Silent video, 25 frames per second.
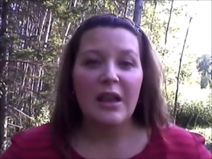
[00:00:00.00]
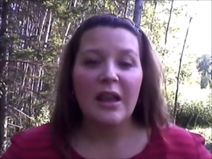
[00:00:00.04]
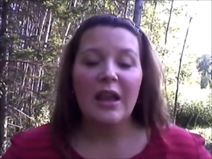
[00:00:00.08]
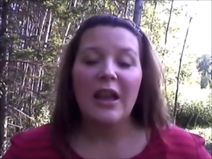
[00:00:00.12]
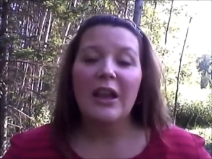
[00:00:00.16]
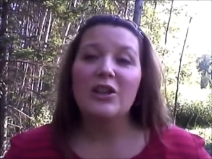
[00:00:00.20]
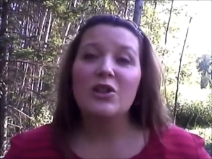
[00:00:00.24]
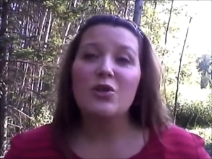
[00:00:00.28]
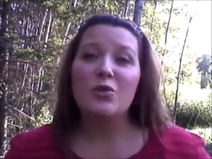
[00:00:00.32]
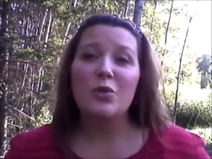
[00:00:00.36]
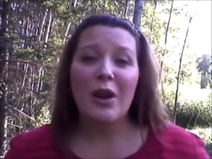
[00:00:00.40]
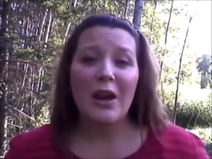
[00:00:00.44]

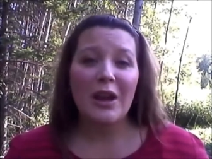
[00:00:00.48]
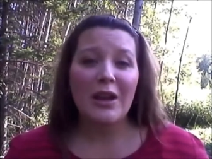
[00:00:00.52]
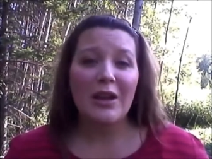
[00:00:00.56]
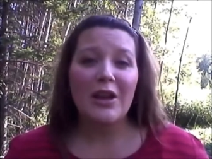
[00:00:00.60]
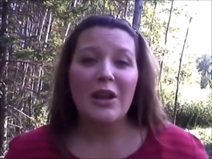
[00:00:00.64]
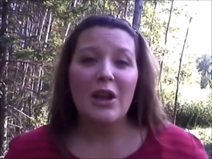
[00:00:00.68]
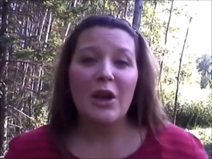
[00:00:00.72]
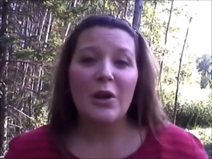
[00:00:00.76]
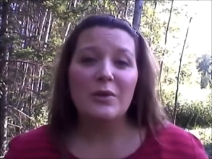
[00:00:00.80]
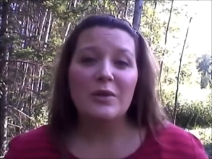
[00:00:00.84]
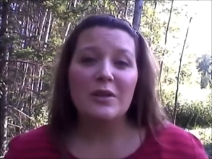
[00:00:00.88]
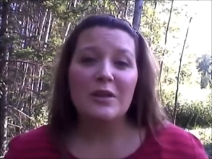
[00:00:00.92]
It's
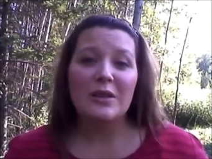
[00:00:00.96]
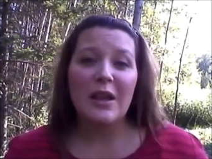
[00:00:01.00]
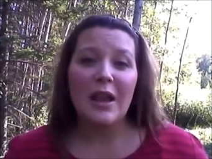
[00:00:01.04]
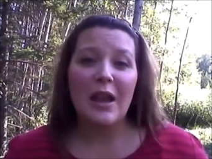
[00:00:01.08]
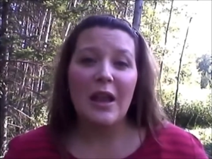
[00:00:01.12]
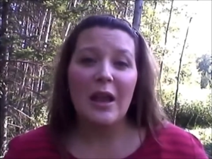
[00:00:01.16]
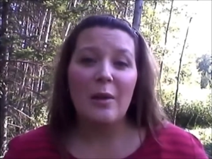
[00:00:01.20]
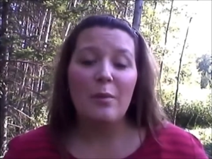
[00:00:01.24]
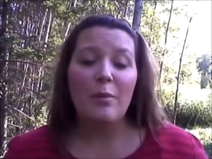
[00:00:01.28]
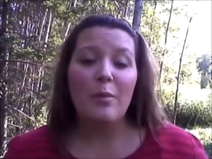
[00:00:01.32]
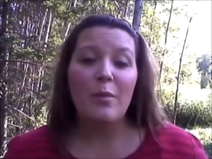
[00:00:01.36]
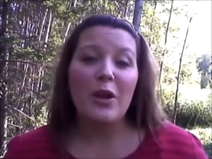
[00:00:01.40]
raining out
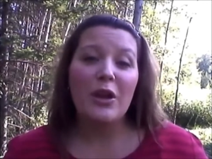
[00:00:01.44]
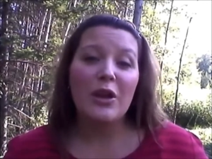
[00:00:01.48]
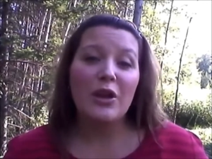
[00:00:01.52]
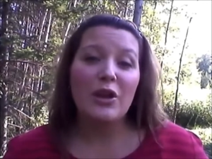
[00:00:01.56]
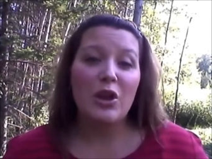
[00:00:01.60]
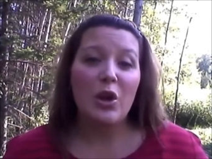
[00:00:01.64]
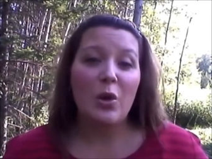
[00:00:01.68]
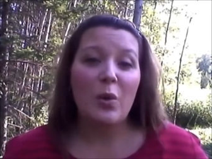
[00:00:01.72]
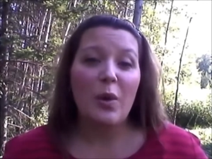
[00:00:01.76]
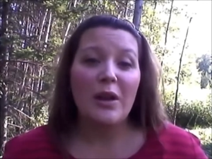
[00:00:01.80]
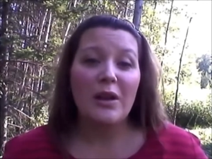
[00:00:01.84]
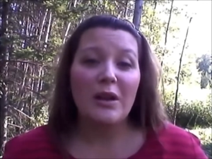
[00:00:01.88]
today, but you
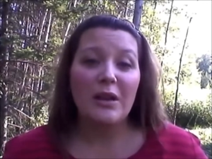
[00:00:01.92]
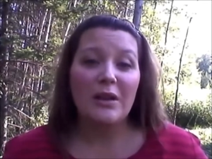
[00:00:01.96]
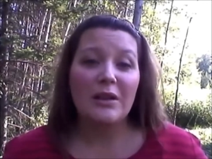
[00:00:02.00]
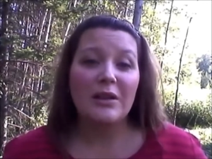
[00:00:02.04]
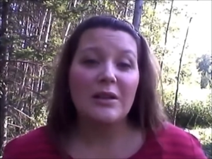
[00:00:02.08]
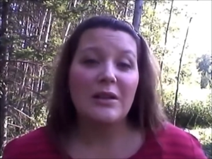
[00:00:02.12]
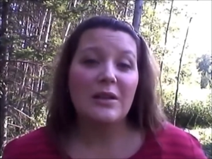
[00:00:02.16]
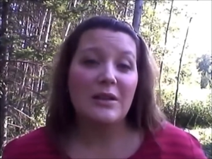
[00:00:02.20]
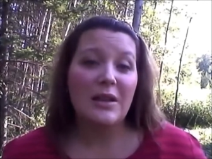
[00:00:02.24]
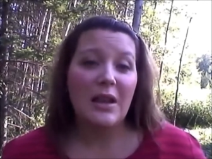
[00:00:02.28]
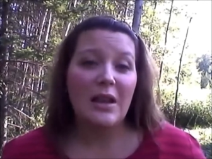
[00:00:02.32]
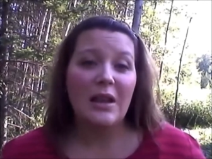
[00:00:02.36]
know, I
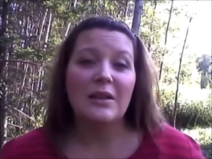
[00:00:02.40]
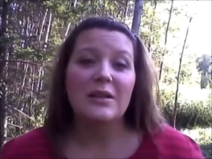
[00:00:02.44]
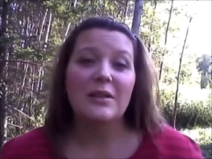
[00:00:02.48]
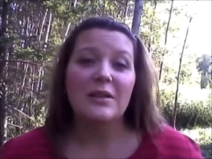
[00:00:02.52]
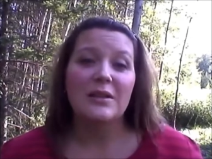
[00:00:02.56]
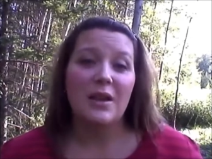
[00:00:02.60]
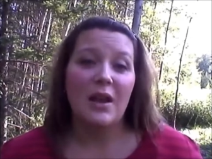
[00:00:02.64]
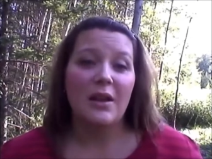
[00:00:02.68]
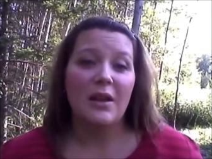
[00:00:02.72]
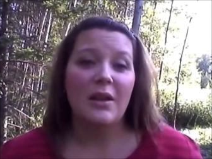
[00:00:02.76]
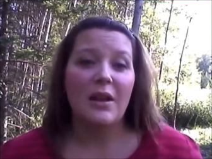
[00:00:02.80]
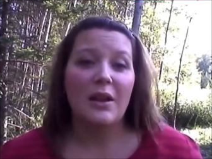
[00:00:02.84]
needed a day
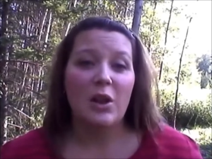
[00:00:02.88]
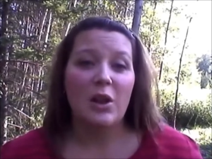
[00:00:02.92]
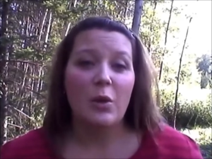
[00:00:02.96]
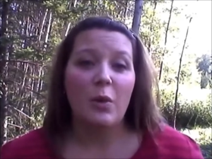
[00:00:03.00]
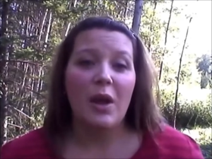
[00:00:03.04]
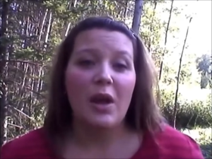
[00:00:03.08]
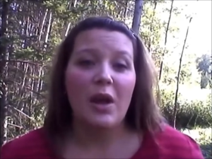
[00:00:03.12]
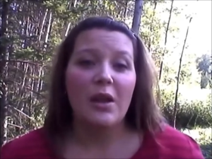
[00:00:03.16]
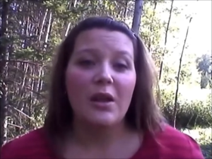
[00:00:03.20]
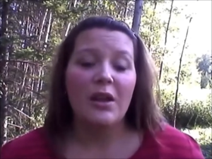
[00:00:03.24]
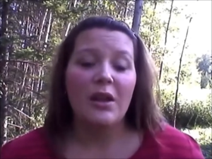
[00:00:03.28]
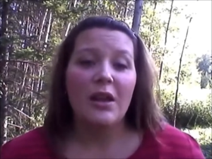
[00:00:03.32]
inside
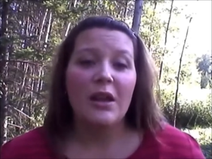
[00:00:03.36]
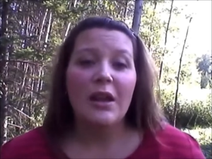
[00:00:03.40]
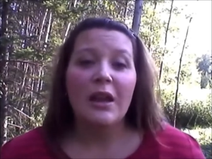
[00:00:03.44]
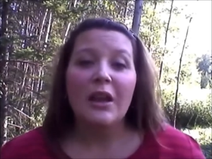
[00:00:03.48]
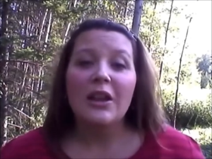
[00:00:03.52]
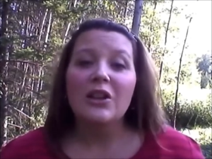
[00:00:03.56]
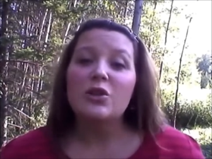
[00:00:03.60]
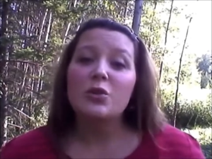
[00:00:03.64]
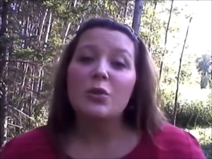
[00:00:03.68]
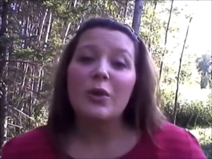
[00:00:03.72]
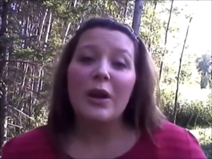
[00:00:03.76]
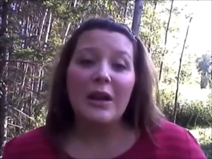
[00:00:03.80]
anyway.
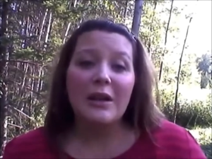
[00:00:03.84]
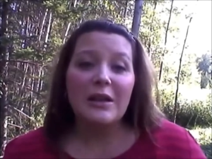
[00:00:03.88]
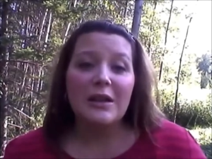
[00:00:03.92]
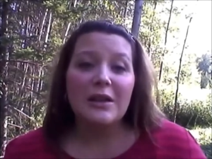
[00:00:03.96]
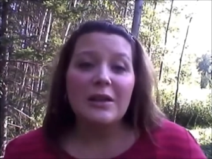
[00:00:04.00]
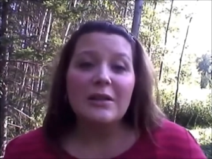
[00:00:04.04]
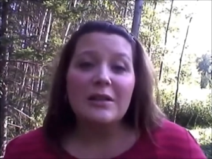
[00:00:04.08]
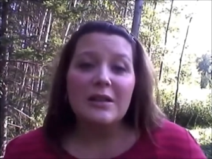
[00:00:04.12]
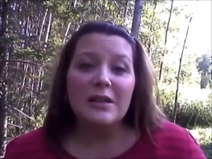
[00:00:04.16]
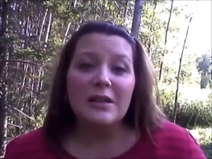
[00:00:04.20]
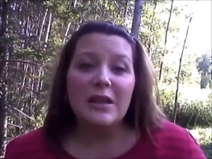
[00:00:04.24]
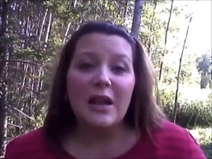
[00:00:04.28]
It's
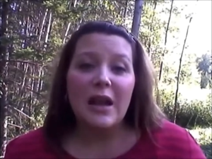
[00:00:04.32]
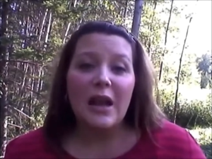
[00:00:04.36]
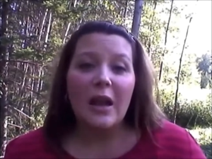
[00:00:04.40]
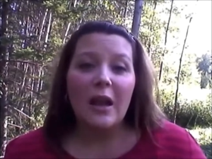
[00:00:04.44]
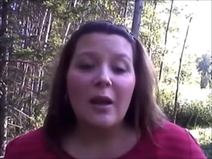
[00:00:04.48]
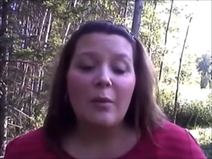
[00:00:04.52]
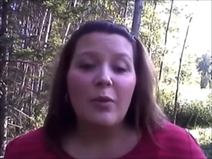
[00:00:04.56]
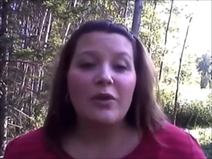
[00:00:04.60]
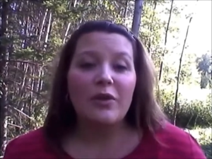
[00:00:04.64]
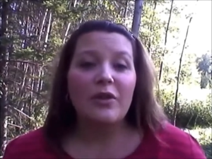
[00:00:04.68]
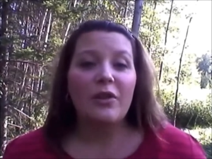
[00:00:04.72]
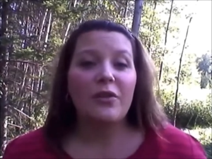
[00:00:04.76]
raining
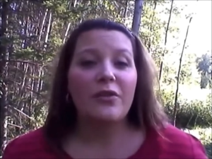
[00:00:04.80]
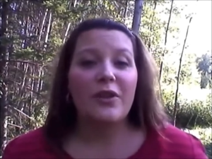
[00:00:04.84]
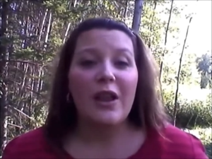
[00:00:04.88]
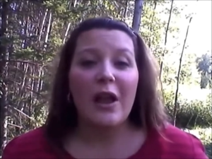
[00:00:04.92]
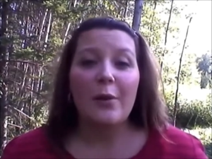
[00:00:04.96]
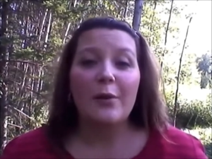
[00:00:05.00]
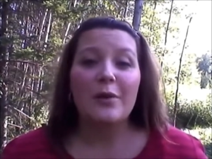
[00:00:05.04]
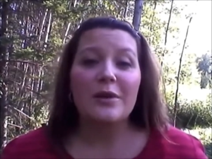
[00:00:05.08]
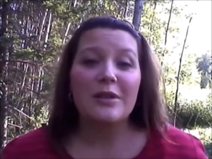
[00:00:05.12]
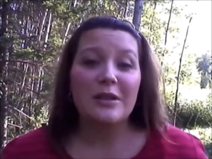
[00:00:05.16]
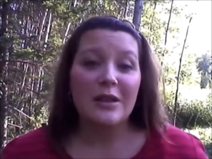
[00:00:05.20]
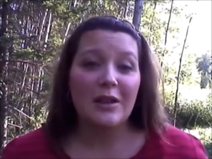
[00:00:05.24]
today, but the
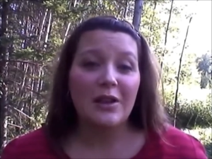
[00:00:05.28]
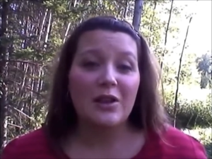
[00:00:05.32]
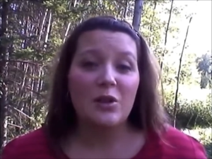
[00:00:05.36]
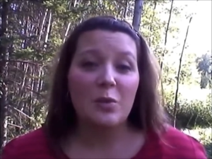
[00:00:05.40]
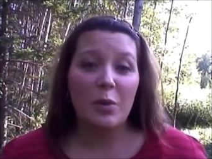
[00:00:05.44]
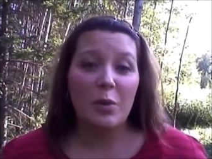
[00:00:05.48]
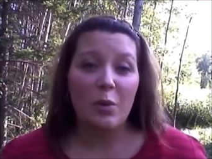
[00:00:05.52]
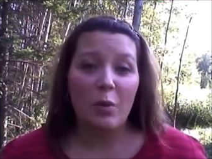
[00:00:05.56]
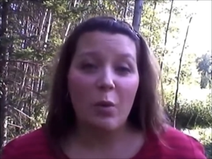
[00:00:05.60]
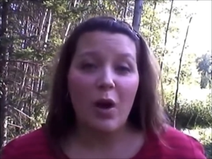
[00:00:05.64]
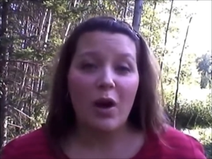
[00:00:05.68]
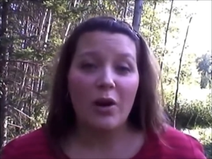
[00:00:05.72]
flowers needed
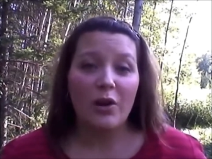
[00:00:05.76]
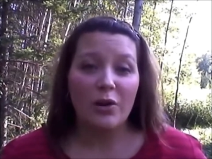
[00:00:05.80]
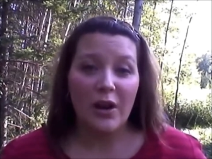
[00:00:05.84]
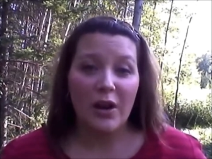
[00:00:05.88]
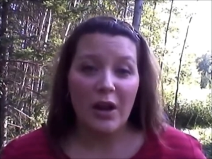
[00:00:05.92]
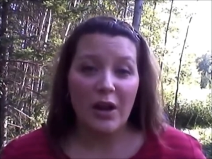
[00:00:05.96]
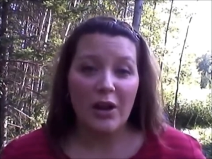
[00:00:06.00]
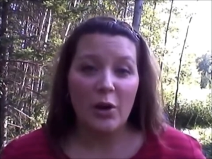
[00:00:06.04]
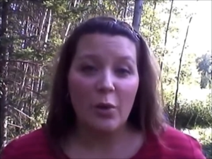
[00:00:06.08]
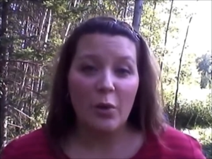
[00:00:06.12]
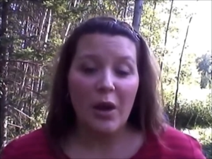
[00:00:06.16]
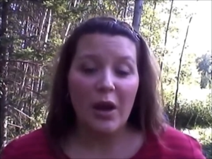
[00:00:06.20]
to be watered
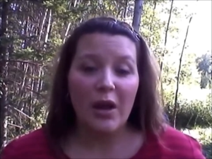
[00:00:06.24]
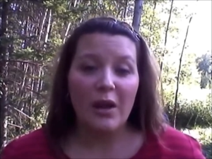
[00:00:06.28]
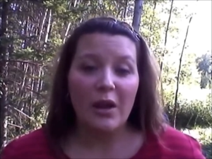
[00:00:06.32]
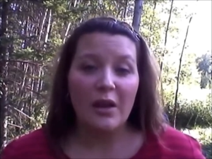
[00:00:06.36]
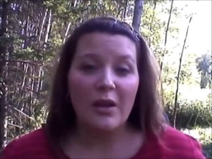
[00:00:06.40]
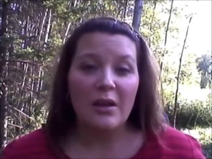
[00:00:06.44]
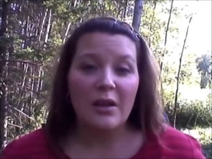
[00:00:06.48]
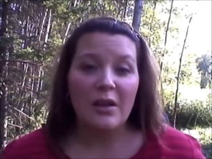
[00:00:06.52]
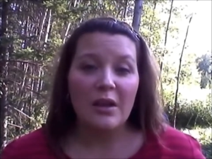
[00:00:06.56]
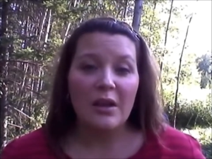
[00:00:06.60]
anyway.